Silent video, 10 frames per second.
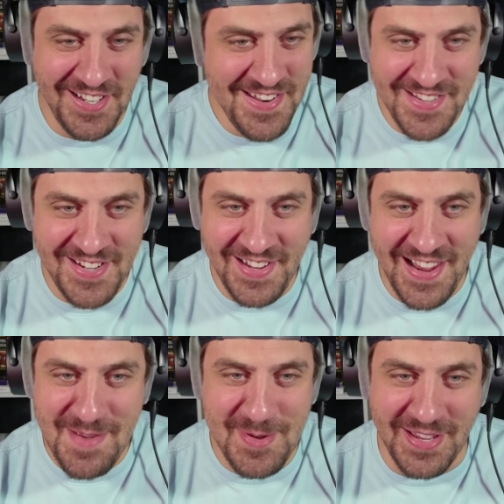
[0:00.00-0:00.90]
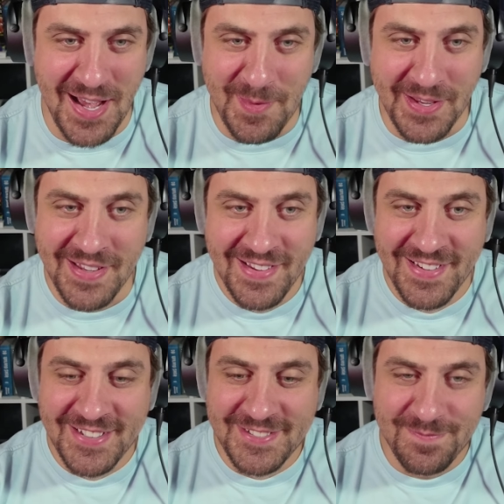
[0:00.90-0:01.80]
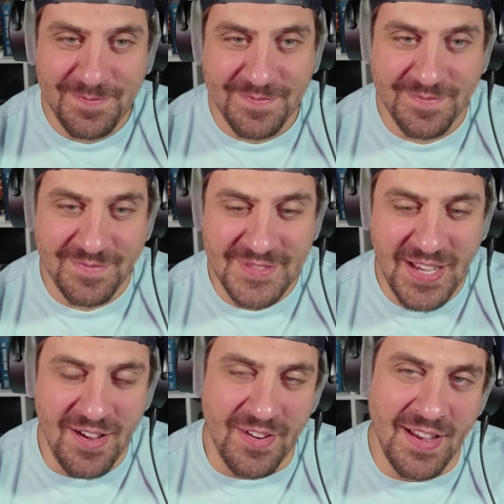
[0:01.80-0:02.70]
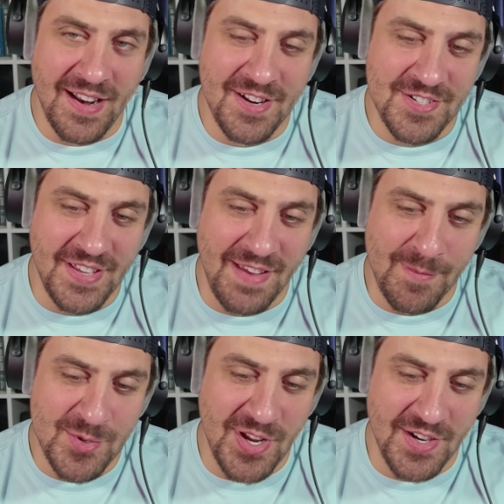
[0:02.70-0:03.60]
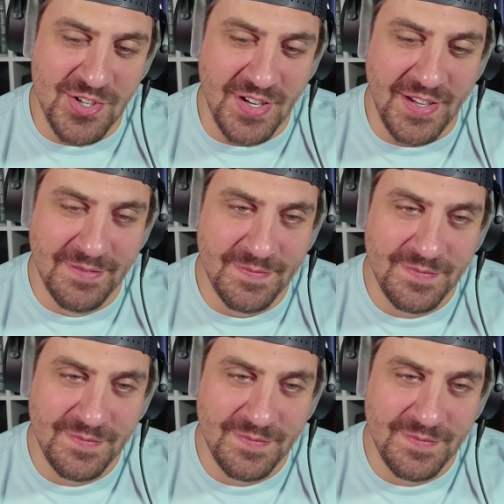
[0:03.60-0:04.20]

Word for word: didn't see gambit coming. Oh God, I just gave him Shang-Chi.